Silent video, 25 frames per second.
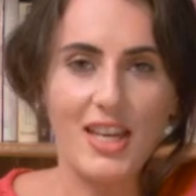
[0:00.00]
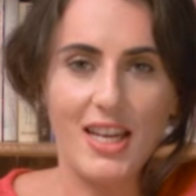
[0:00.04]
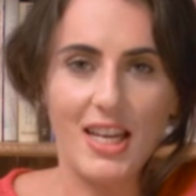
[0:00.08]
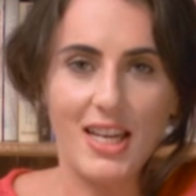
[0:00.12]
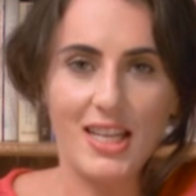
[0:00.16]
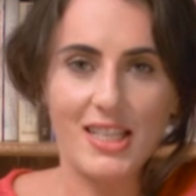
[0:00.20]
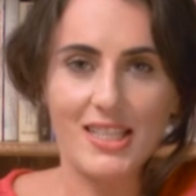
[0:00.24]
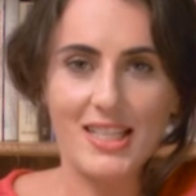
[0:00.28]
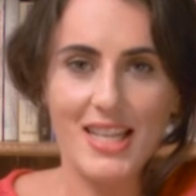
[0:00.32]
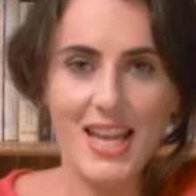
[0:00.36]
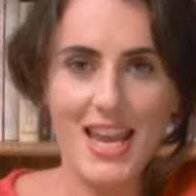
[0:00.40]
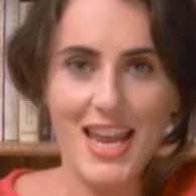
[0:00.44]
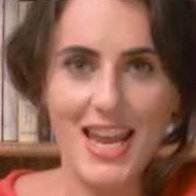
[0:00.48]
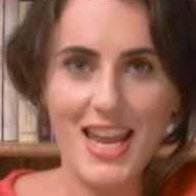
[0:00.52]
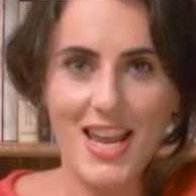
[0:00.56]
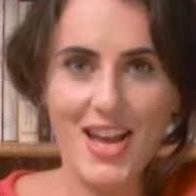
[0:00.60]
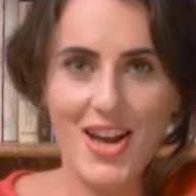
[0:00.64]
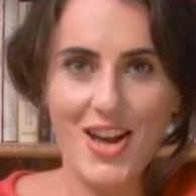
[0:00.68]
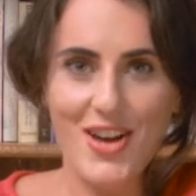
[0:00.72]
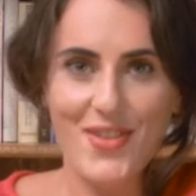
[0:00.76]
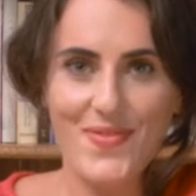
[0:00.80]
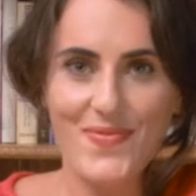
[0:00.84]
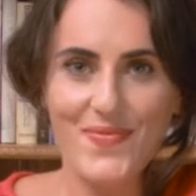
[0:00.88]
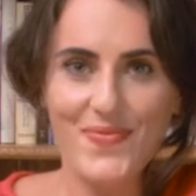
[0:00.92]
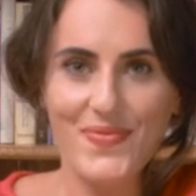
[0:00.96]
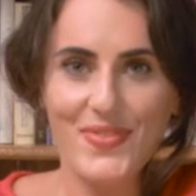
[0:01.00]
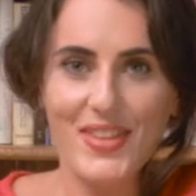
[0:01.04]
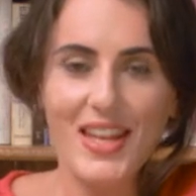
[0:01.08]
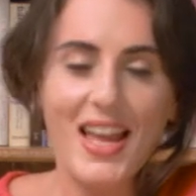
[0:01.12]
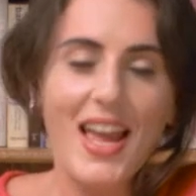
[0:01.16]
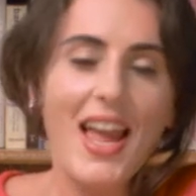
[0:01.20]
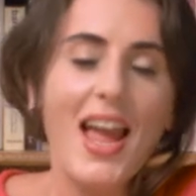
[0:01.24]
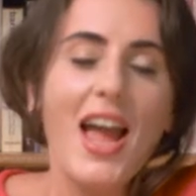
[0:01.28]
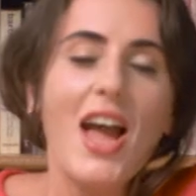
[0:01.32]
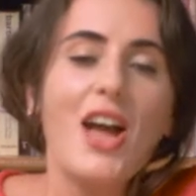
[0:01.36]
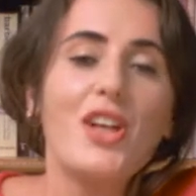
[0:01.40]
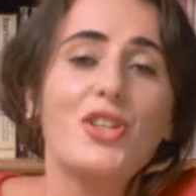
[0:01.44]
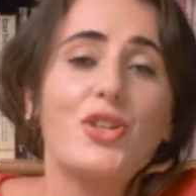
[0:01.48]
the links here.
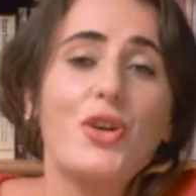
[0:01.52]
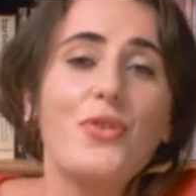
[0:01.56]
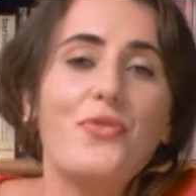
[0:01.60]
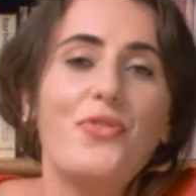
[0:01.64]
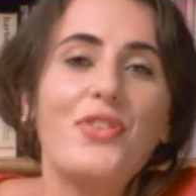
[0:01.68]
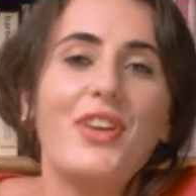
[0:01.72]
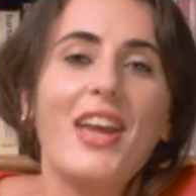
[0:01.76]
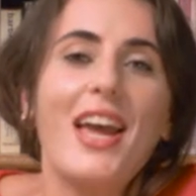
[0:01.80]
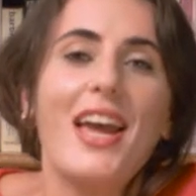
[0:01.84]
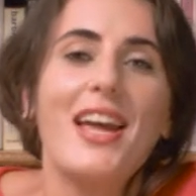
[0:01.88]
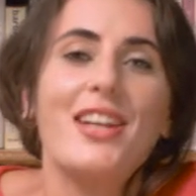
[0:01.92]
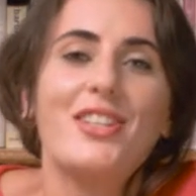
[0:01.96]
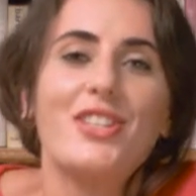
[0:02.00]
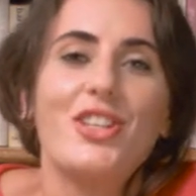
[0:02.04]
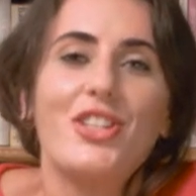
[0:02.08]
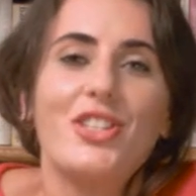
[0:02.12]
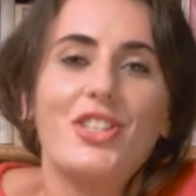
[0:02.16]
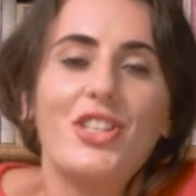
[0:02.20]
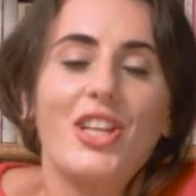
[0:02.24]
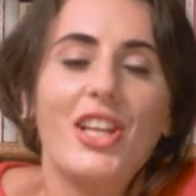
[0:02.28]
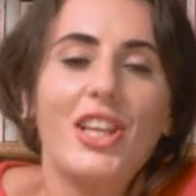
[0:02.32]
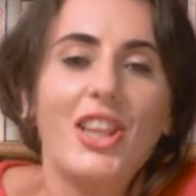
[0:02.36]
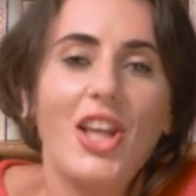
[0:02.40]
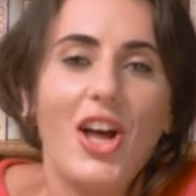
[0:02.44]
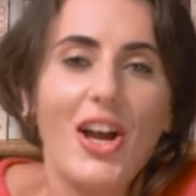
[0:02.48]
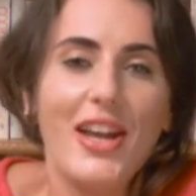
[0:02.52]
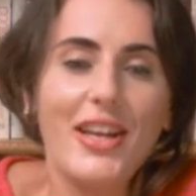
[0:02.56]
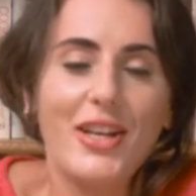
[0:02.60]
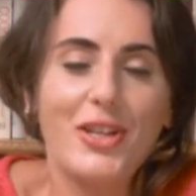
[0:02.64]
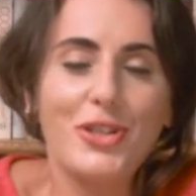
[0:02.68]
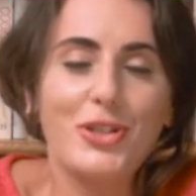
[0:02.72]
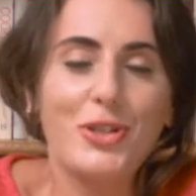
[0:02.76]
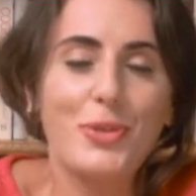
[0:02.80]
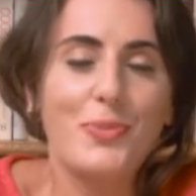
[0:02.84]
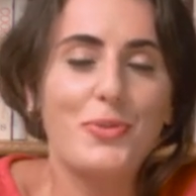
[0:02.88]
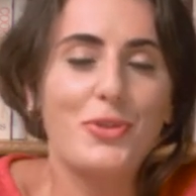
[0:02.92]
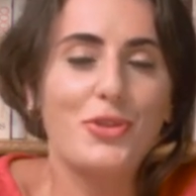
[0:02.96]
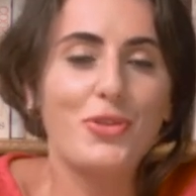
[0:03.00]
Don't forget to like,
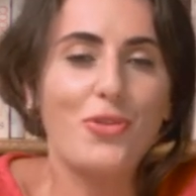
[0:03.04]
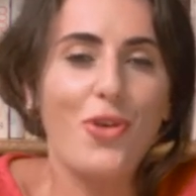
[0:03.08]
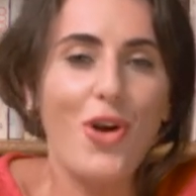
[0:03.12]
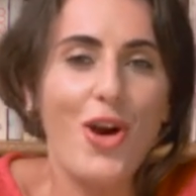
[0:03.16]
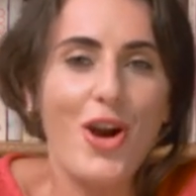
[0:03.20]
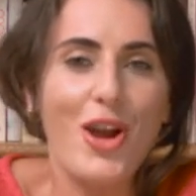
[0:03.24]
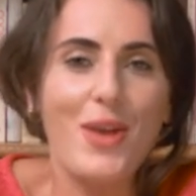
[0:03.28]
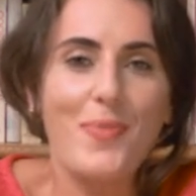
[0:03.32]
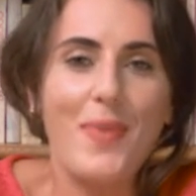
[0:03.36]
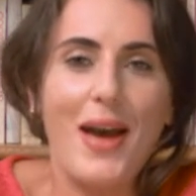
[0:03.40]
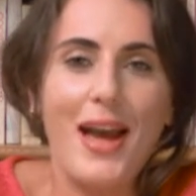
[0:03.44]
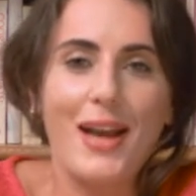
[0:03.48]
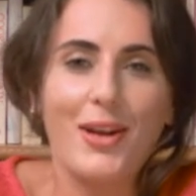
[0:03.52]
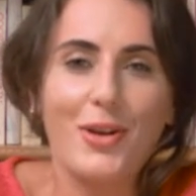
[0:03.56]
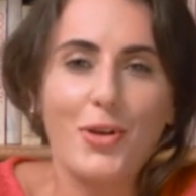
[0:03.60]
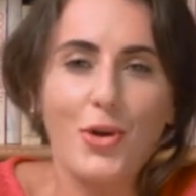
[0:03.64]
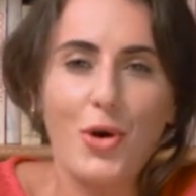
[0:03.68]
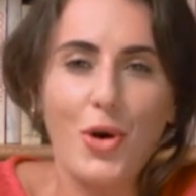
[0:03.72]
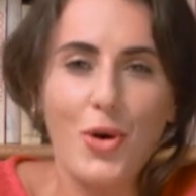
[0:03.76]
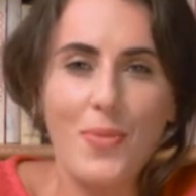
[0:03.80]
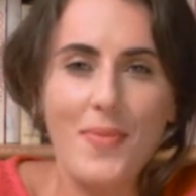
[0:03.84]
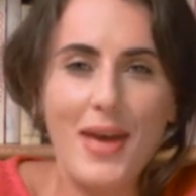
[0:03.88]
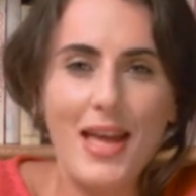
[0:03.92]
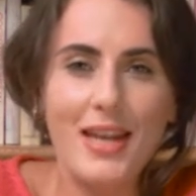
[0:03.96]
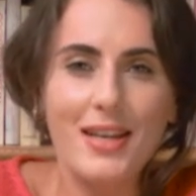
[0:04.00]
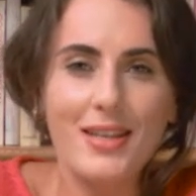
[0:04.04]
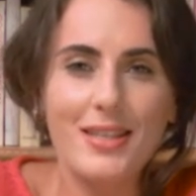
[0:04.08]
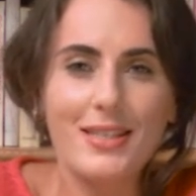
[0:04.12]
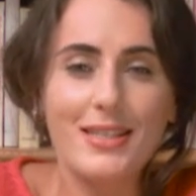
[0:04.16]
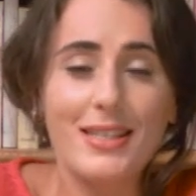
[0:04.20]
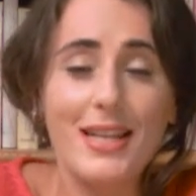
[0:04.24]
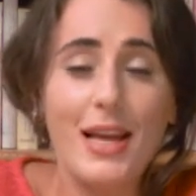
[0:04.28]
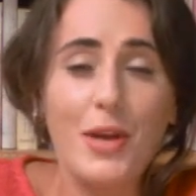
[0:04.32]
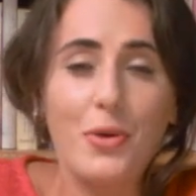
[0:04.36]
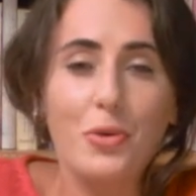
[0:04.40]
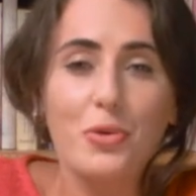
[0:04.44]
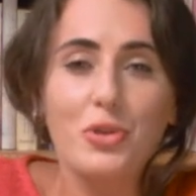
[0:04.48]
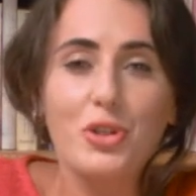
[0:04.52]
subscribe and comment,
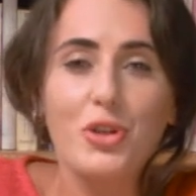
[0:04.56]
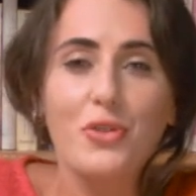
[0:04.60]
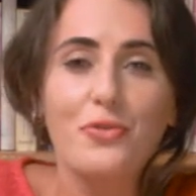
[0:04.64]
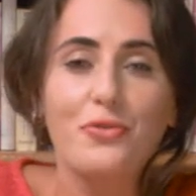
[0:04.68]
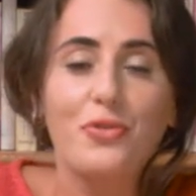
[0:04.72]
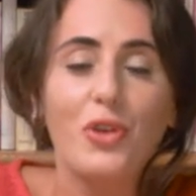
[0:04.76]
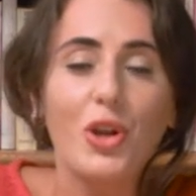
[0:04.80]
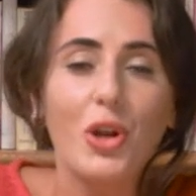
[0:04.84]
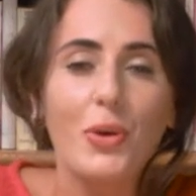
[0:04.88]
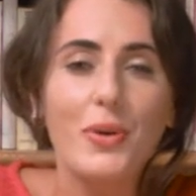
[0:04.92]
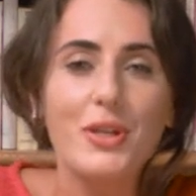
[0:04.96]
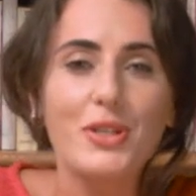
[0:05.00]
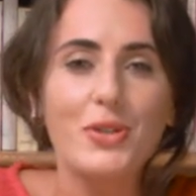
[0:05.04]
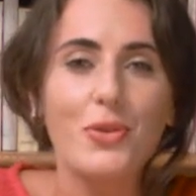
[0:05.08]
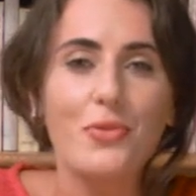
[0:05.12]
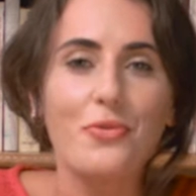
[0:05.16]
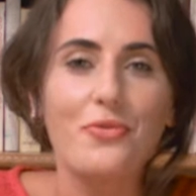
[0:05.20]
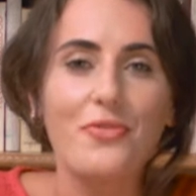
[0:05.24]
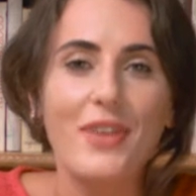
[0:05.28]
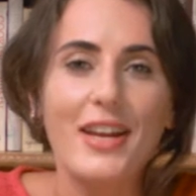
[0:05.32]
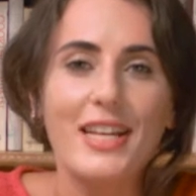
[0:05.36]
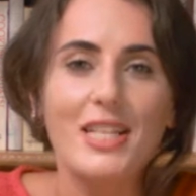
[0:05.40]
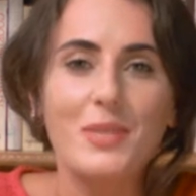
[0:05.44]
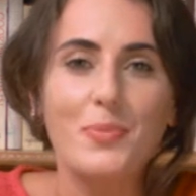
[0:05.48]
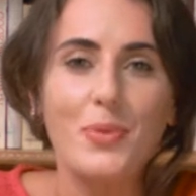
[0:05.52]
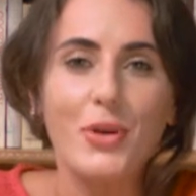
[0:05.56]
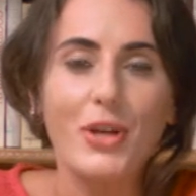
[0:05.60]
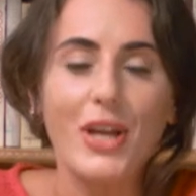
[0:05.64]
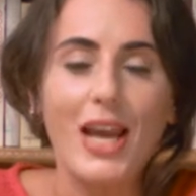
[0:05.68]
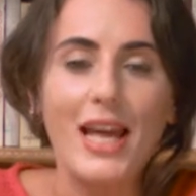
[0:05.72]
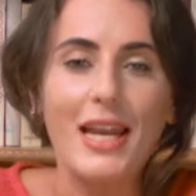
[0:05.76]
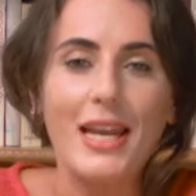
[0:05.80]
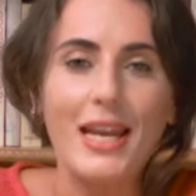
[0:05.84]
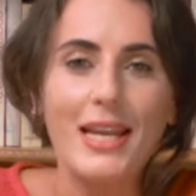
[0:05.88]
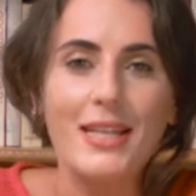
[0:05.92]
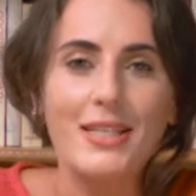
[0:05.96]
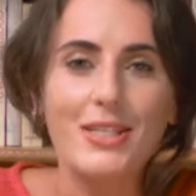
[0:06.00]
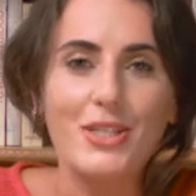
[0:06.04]
and also follow us on Facebook
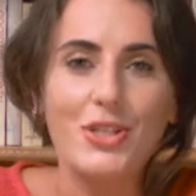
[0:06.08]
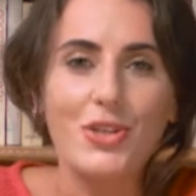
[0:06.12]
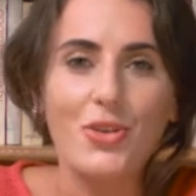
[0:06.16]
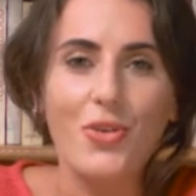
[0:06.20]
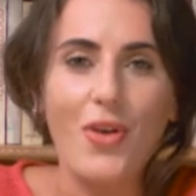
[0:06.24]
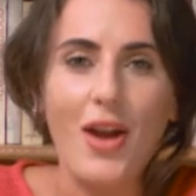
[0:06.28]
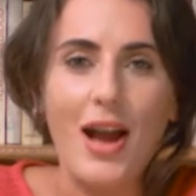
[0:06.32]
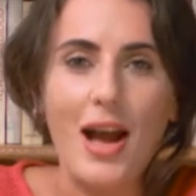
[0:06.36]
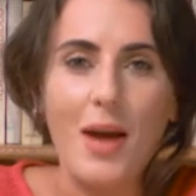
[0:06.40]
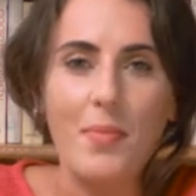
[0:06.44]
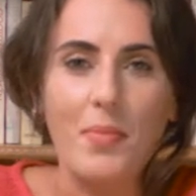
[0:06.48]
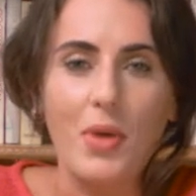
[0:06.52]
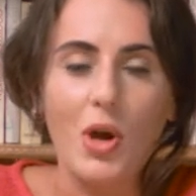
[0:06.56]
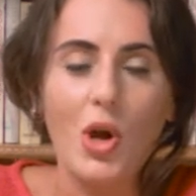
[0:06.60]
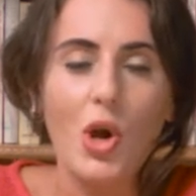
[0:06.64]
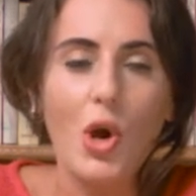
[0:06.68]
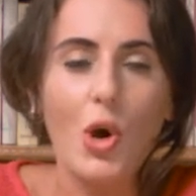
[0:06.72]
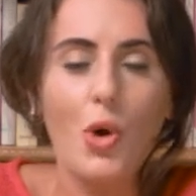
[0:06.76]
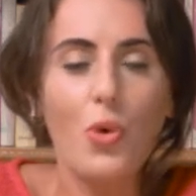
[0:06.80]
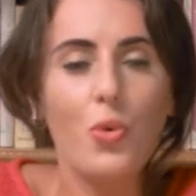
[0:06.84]
and Instagram.